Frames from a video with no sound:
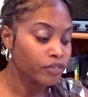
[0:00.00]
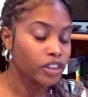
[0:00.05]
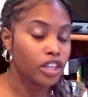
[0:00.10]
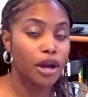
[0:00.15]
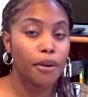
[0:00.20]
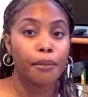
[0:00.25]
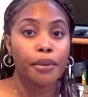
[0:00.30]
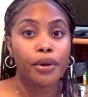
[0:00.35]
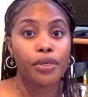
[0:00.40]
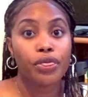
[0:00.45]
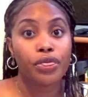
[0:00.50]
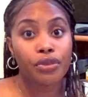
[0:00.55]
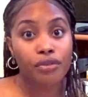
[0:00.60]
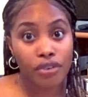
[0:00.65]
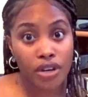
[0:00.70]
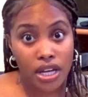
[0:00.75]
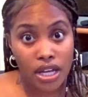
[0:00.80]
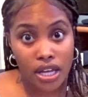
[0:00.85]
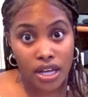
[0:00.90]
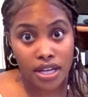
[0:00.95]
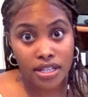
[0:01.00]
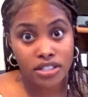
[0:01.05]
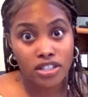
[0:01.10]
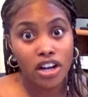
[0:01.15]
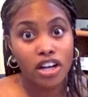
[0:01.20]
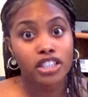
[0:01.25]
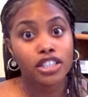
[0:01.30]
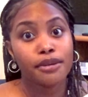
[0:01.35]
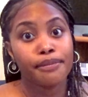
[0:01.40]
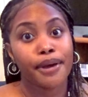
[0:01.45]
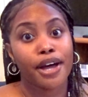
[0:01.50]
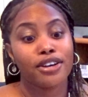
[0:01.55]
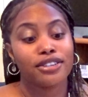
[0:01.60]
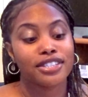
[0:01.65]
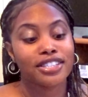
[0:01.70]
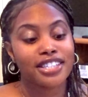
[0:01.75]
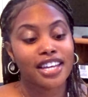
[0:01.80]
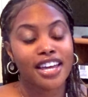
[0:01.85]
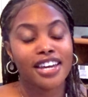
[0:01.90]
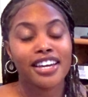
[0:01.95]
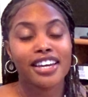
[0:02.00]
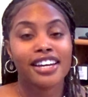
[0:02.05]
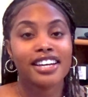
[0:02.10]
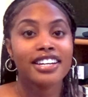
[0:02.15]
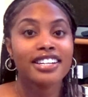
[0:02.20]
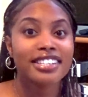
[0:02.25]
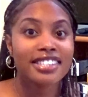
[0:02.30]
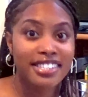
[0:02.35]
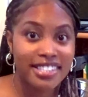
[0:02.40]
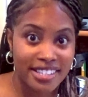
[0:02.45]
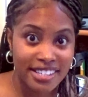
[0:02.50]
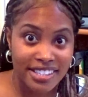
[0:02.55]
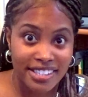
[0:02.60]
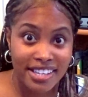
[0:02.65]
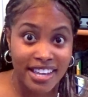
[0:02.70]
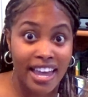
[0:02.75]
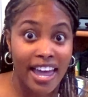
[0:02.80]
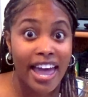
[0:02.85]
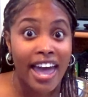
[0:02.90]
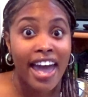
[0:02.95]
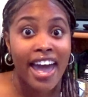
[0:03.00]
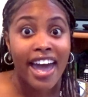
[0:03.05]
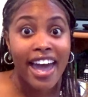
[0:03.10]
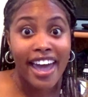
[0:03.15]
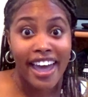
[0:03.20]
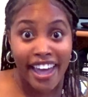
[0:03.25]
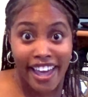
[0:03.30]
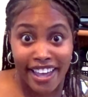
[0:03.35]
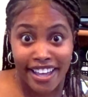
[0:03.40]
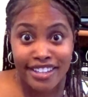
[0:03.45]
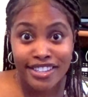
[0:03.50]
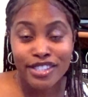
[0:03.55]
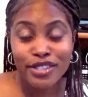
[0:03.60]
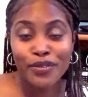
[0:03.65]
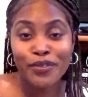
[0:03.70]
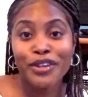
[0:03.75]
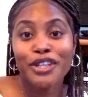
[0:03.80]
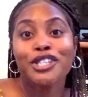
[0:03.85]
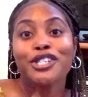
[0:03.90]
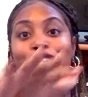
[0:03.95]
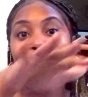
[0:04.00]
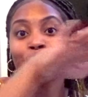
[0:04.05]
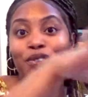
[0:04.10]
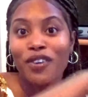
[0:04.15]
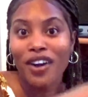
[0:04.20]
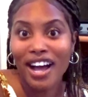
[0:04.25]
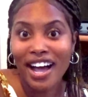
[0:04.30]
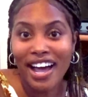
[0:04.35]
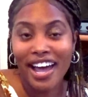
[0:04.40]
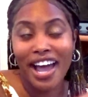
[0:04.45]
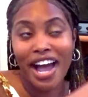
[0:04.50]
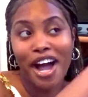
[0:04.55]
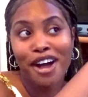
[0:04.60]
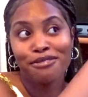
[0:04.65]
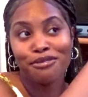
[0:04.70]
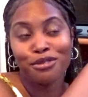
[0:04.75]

Number three, it talked about staying consistent, hence which is why I've